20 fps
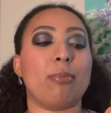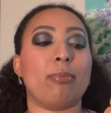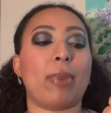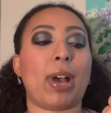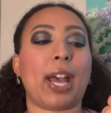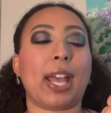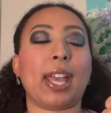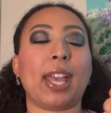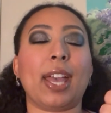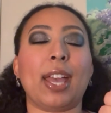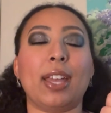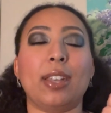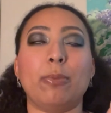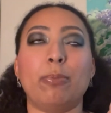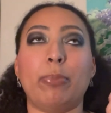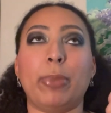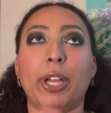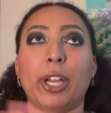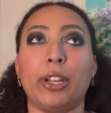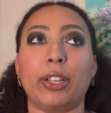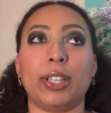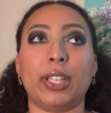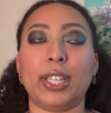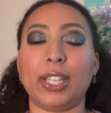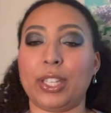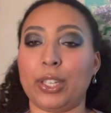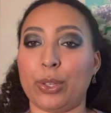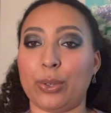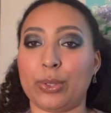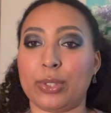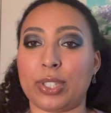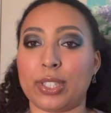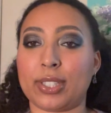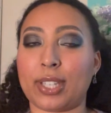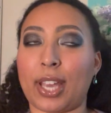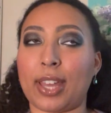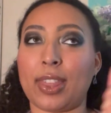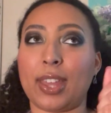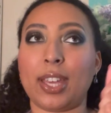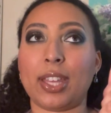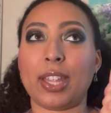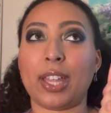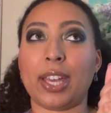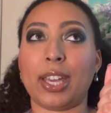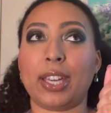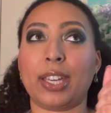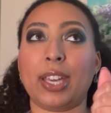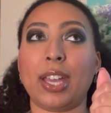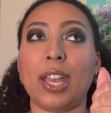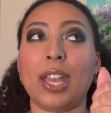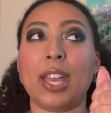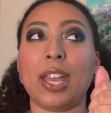I had barely used, I think like